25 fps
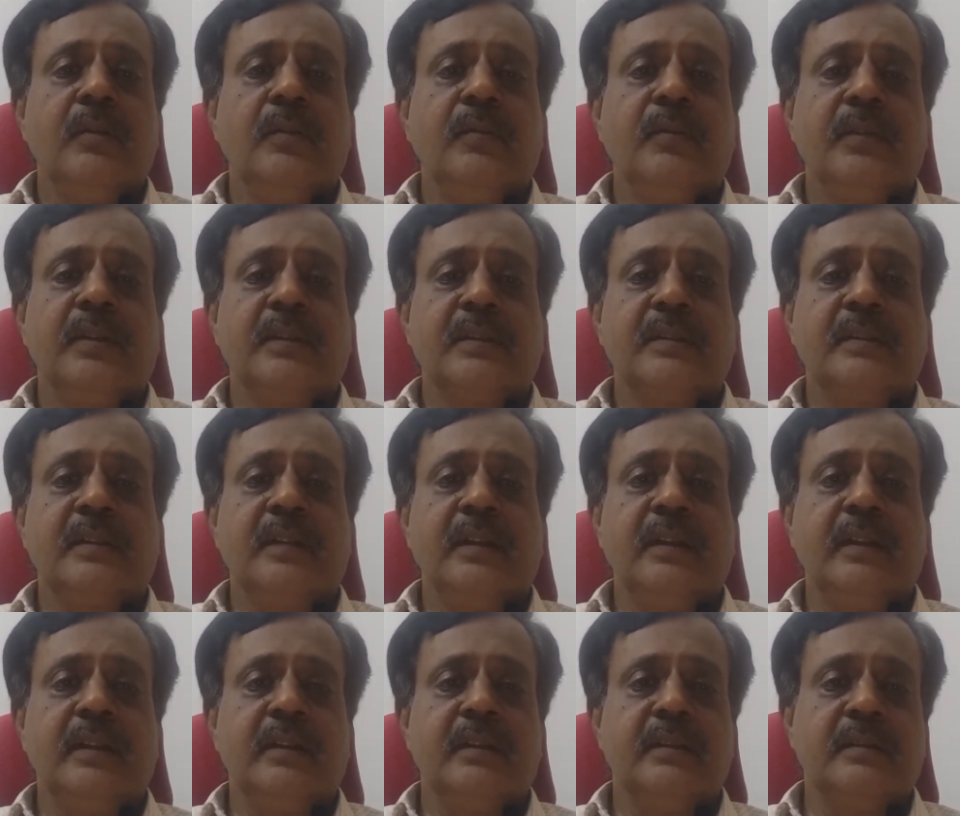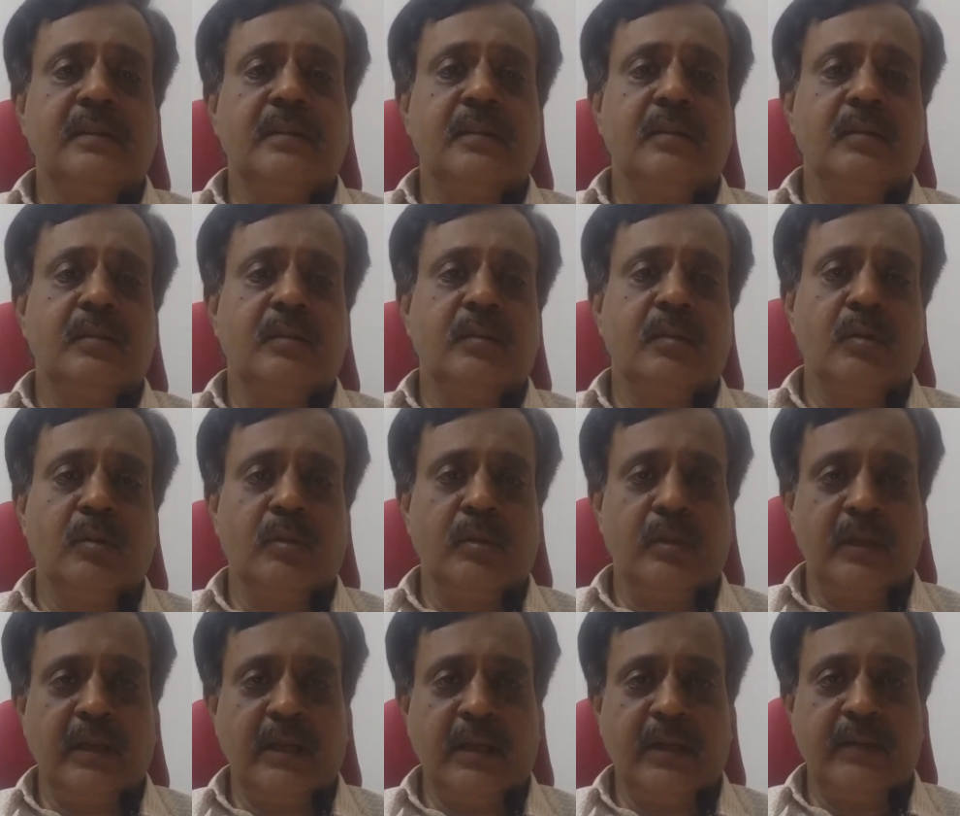First thing is
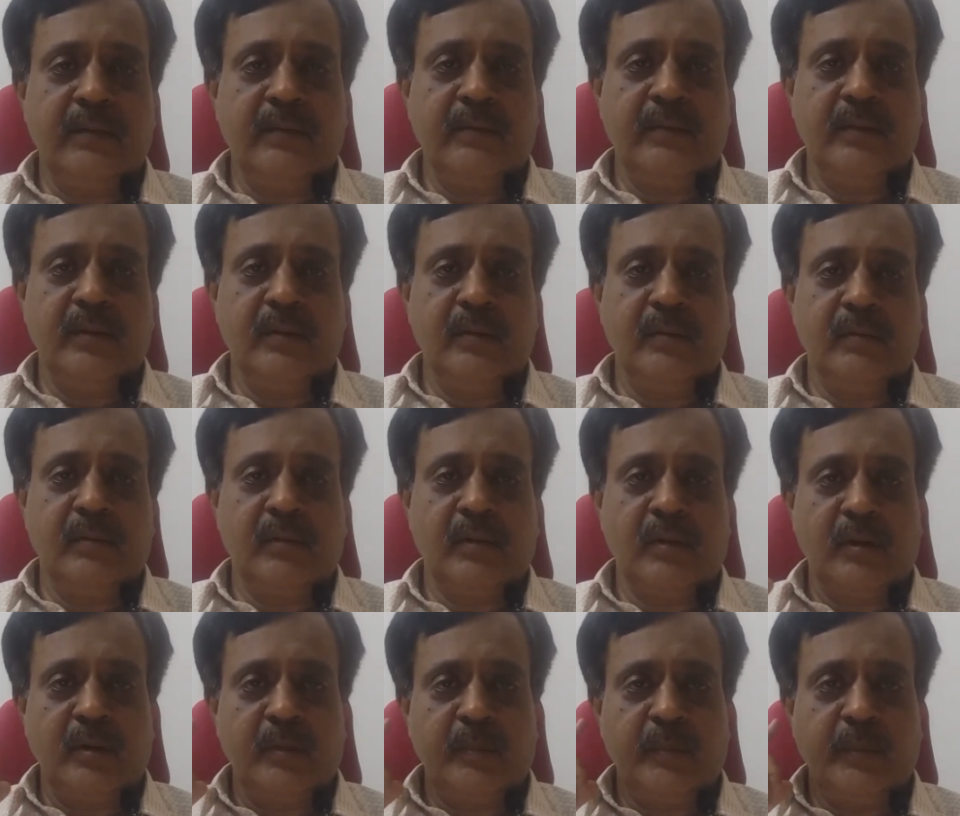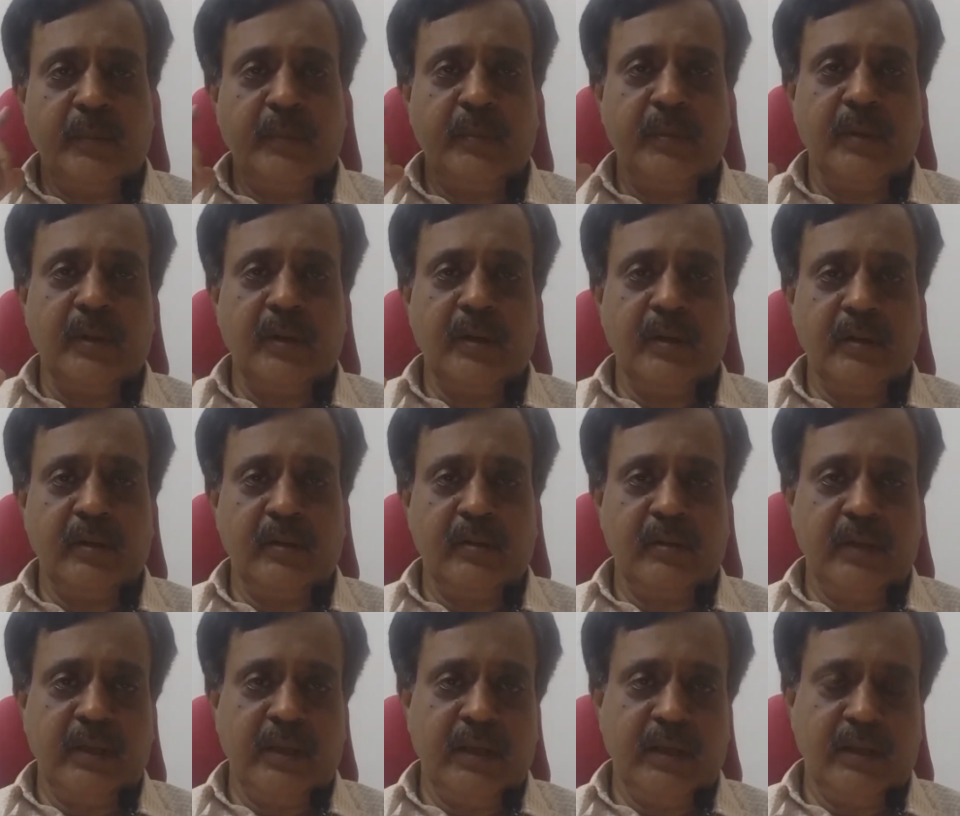don't have wrong people in
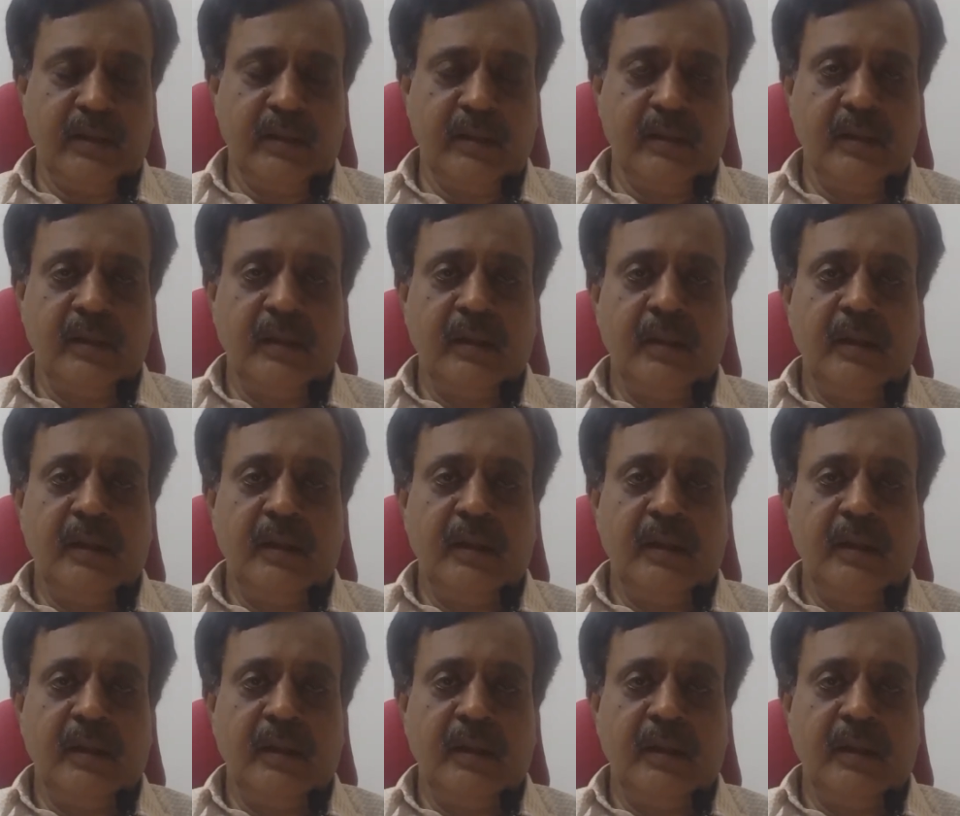your ear,